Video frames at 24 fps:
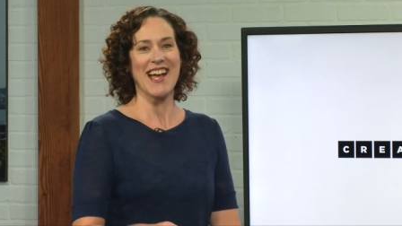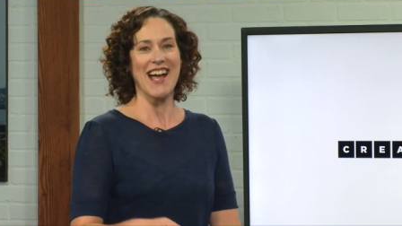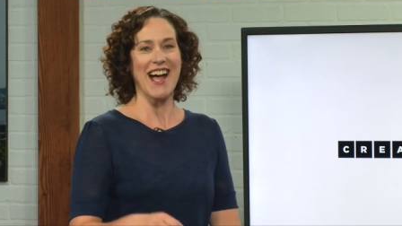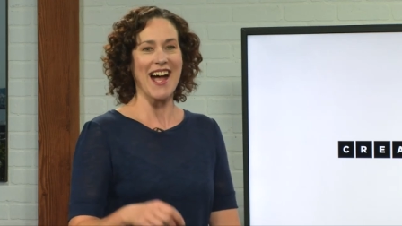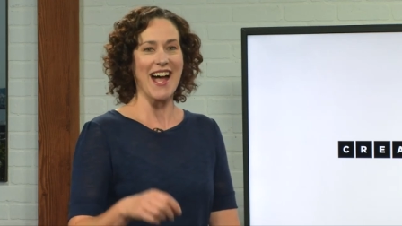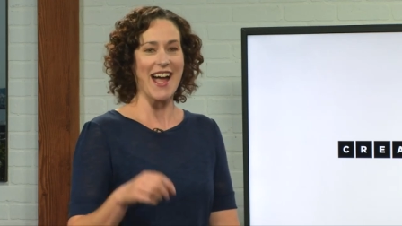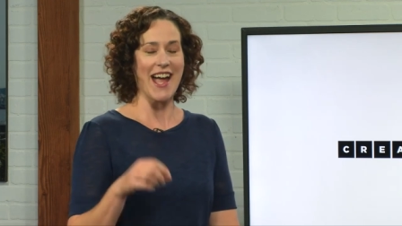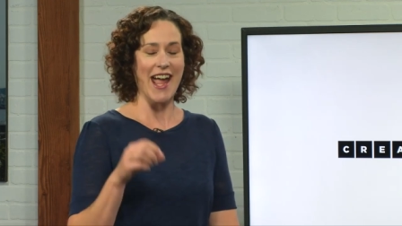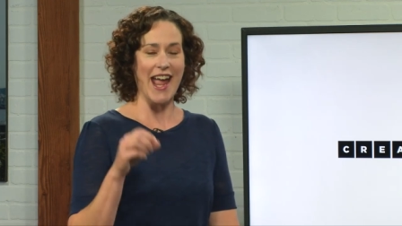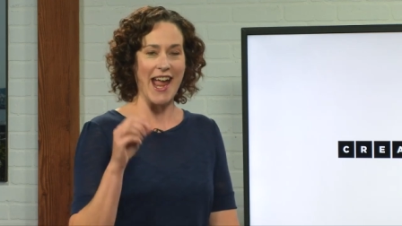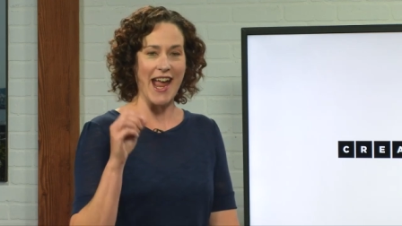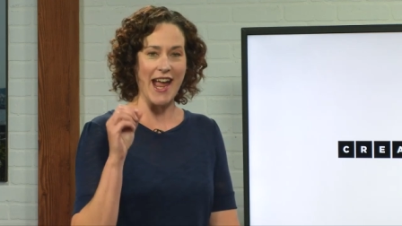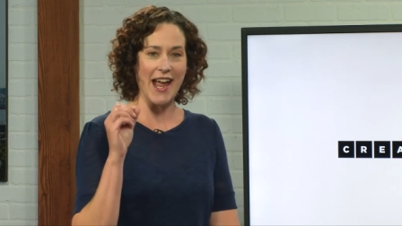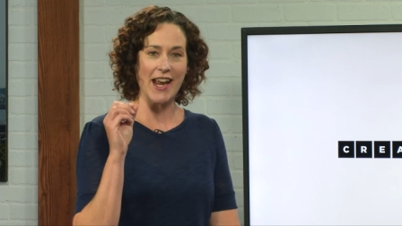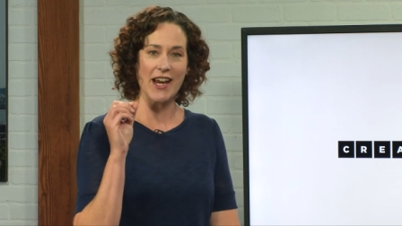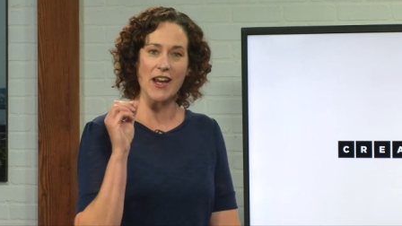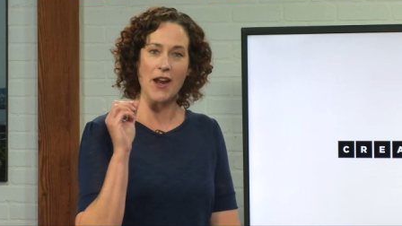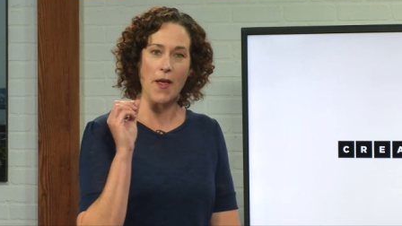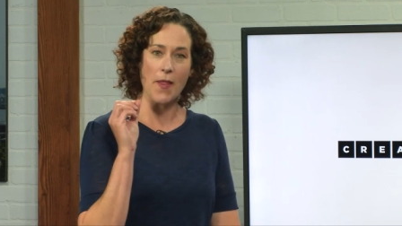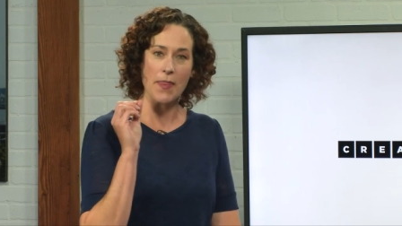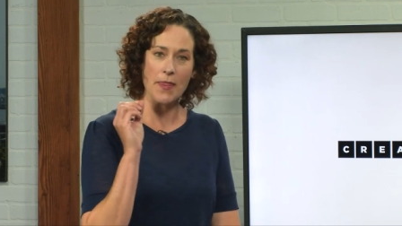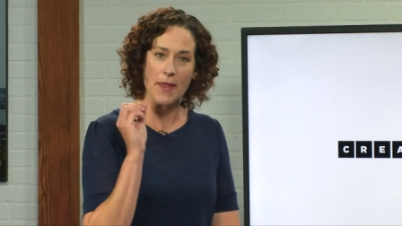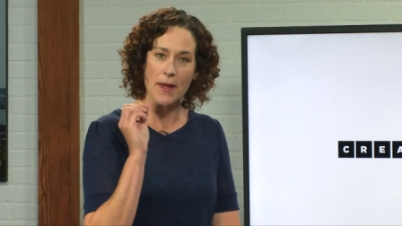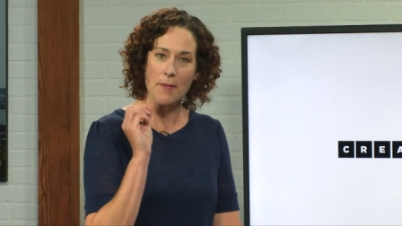uh,
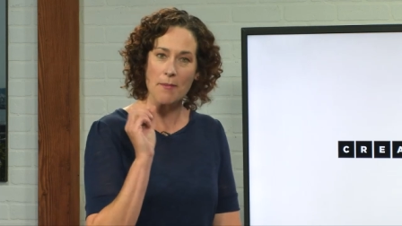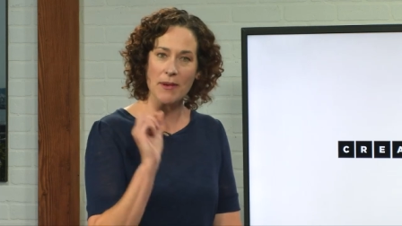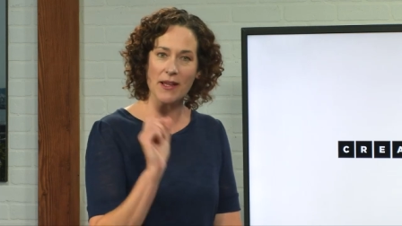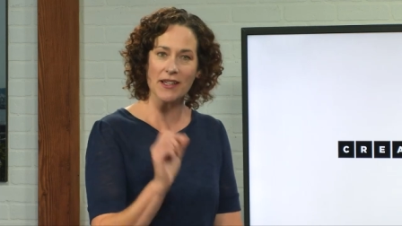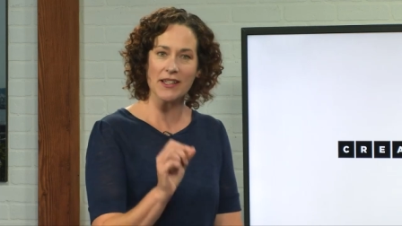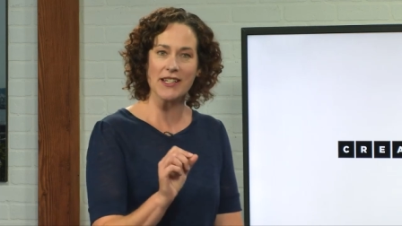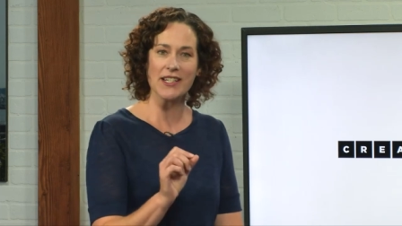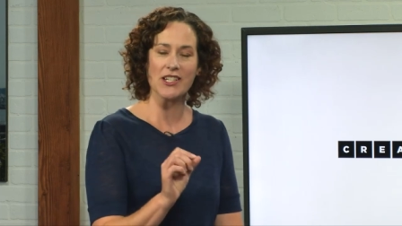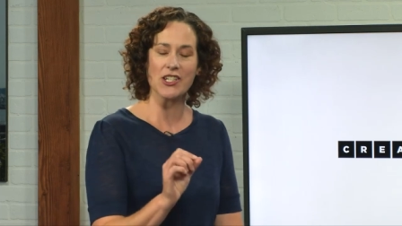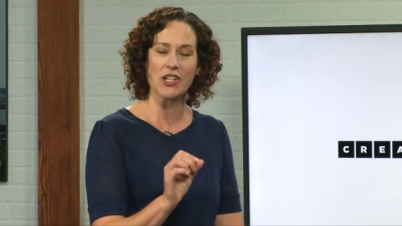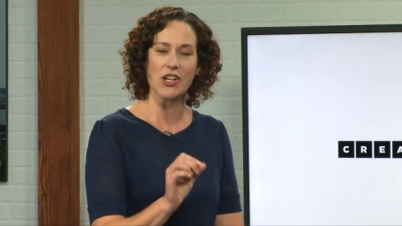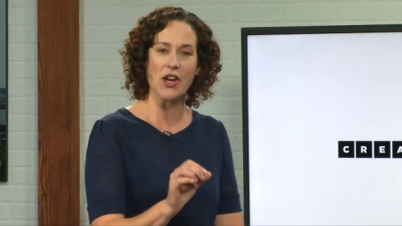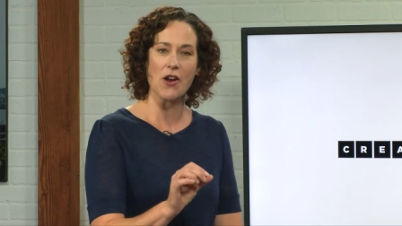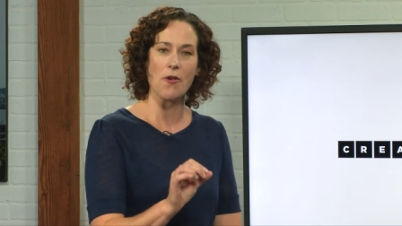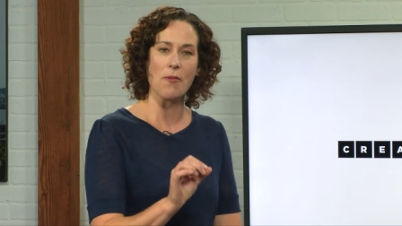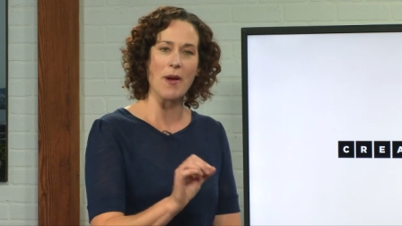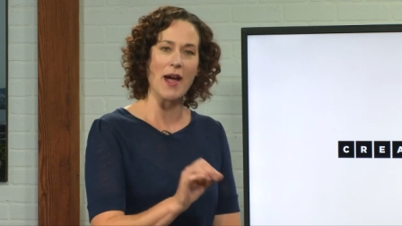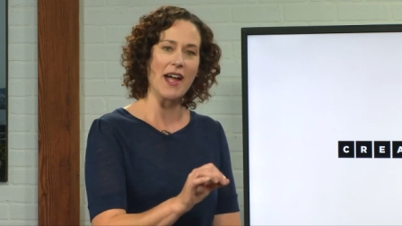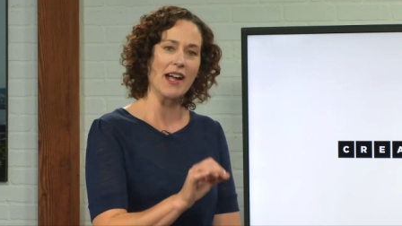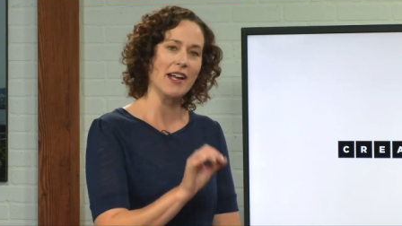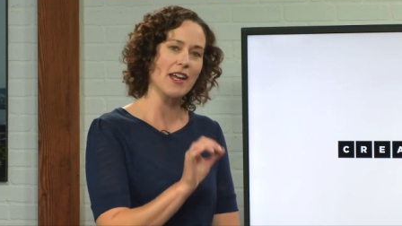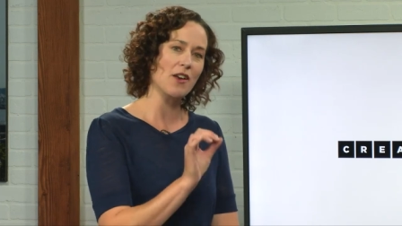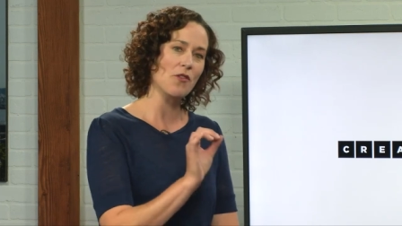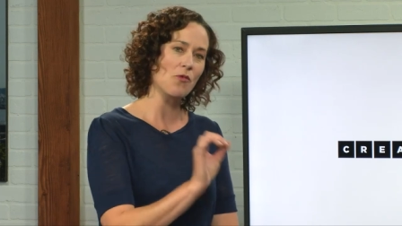and the ability to go
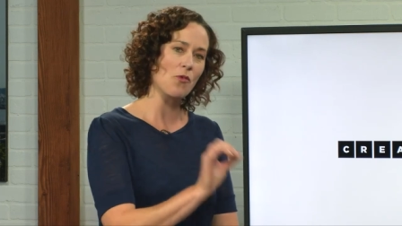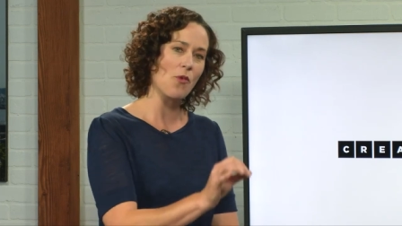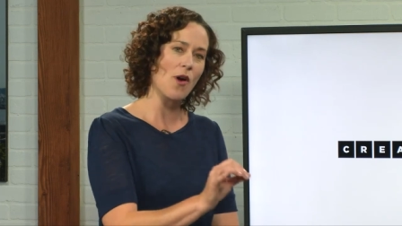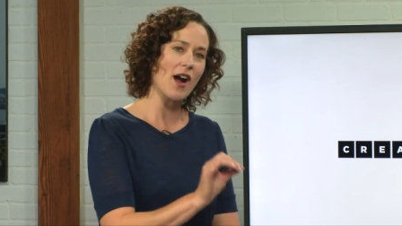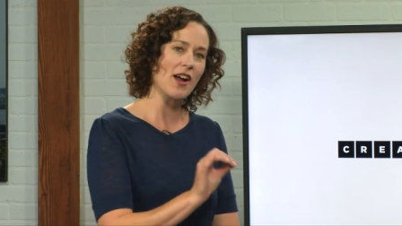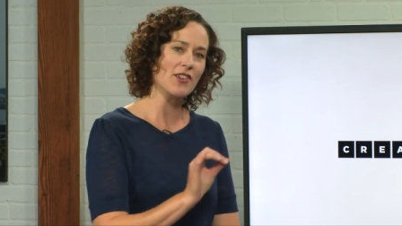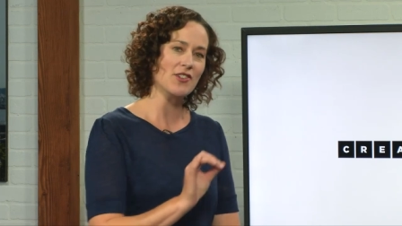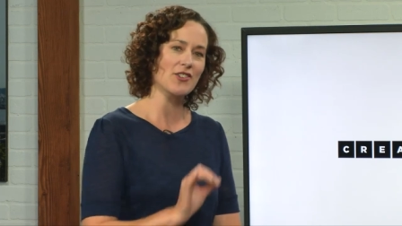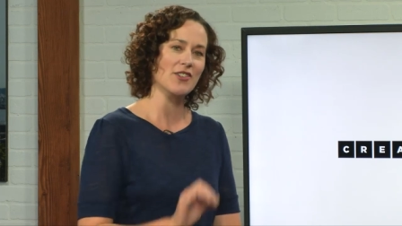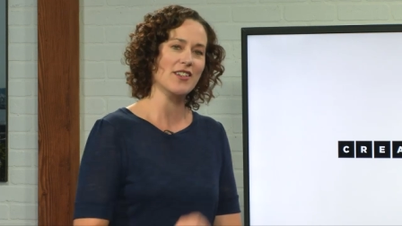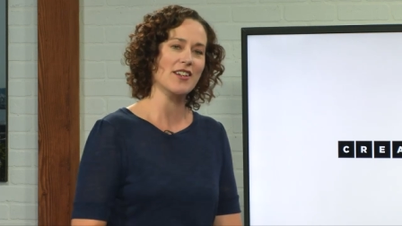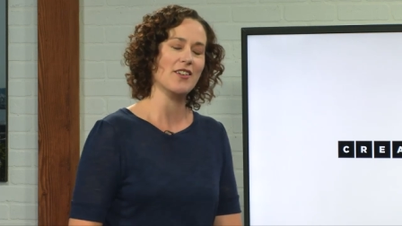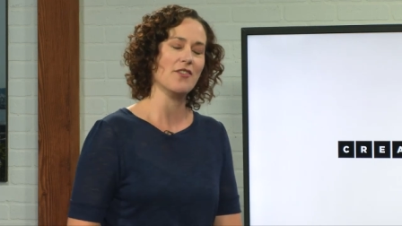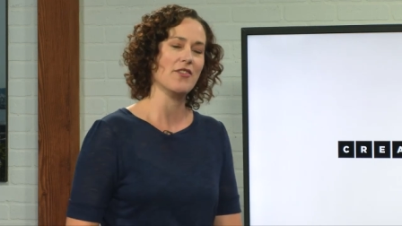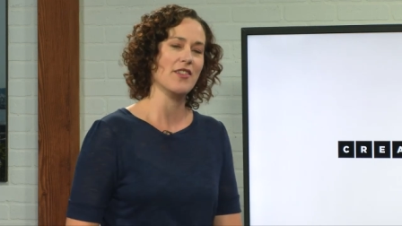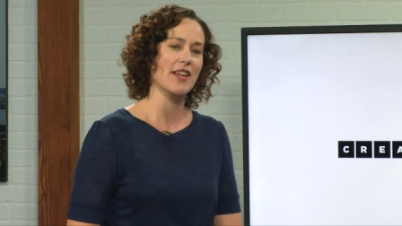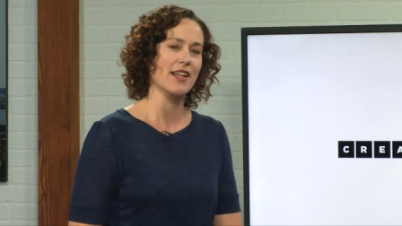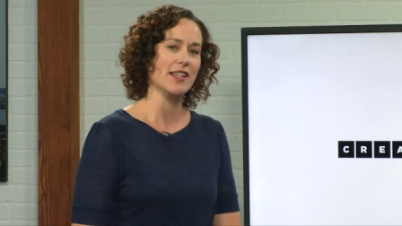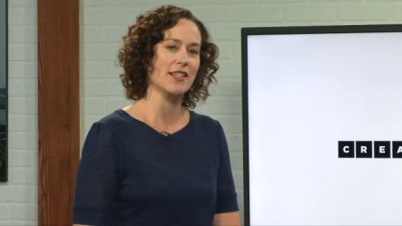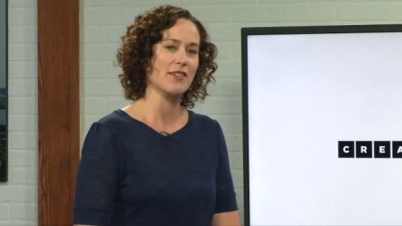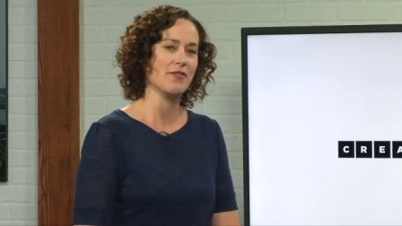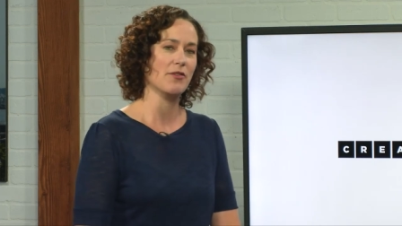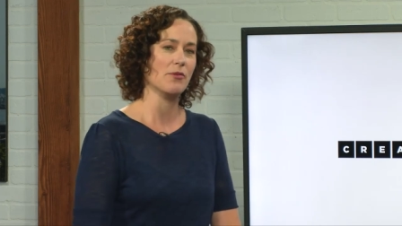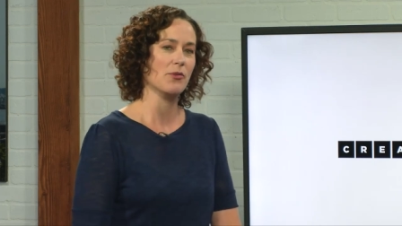back and watch little
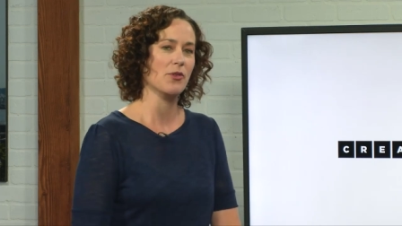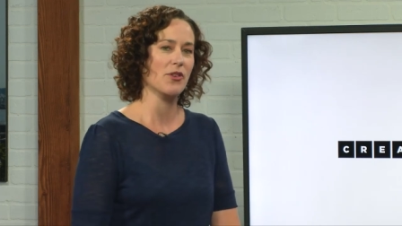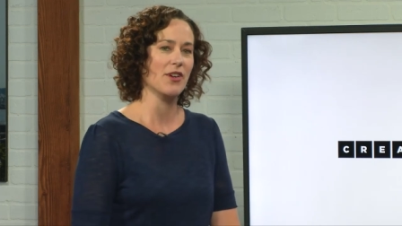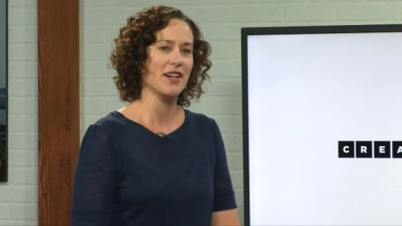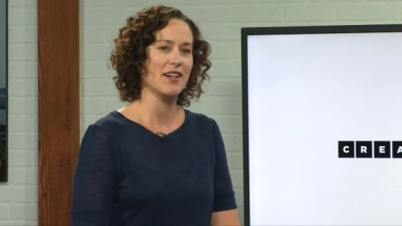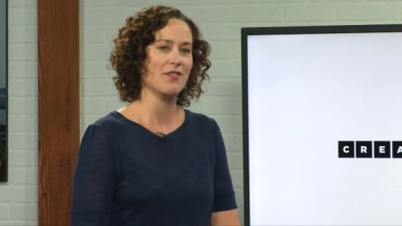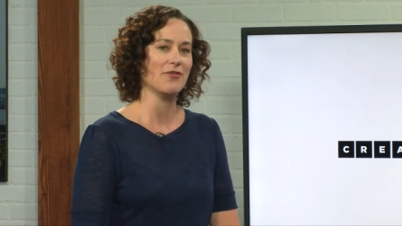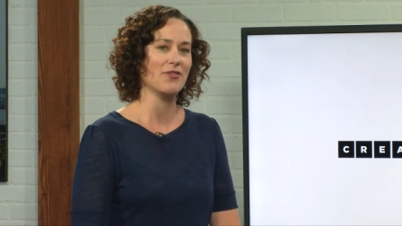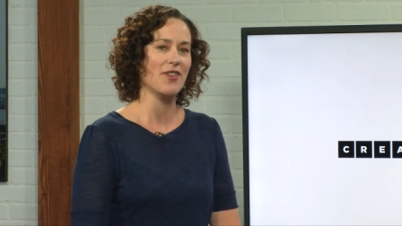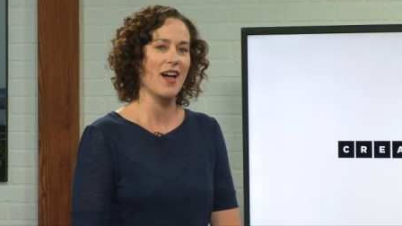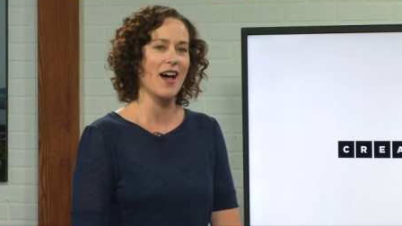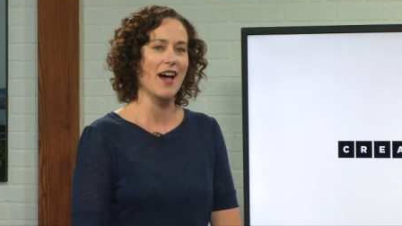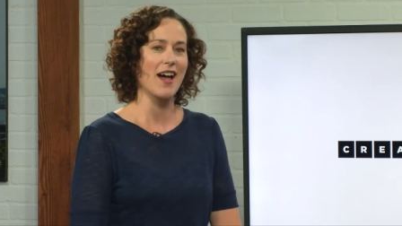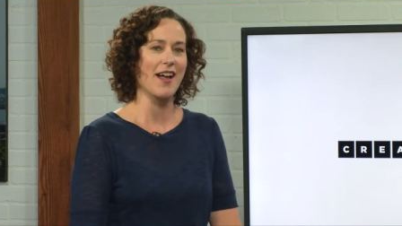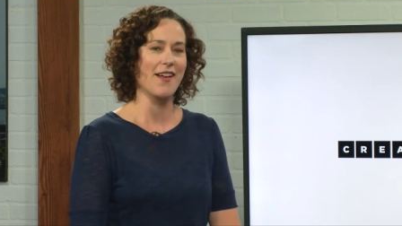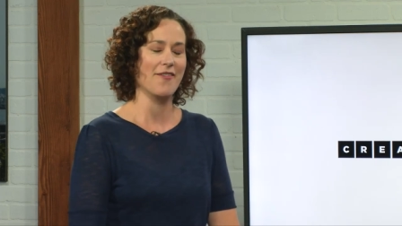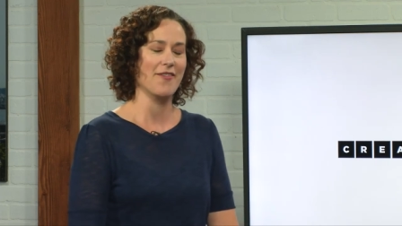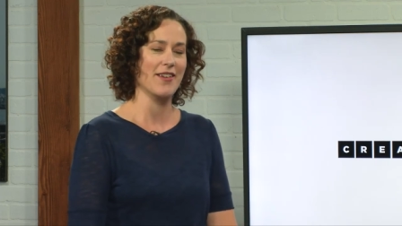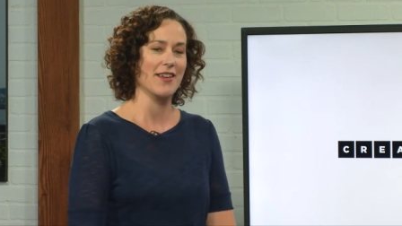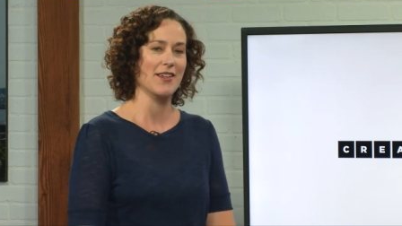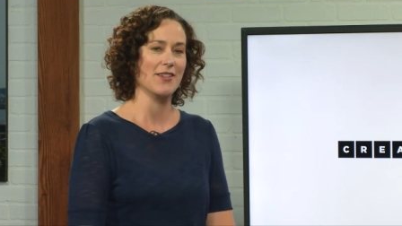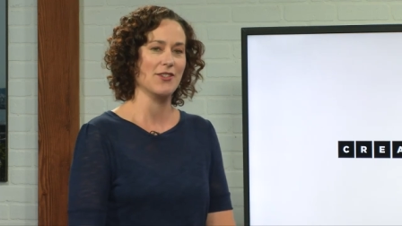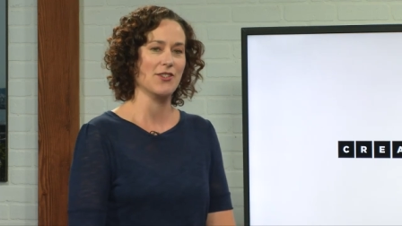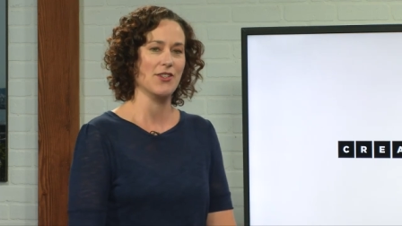things from Creative
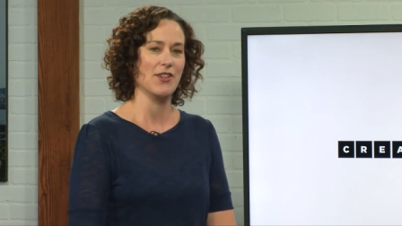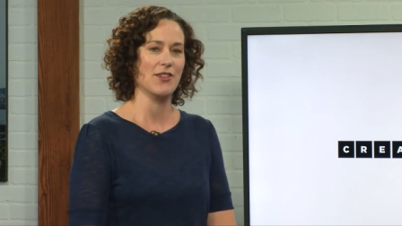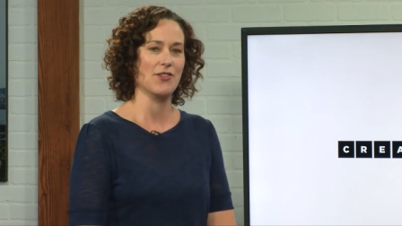Live is,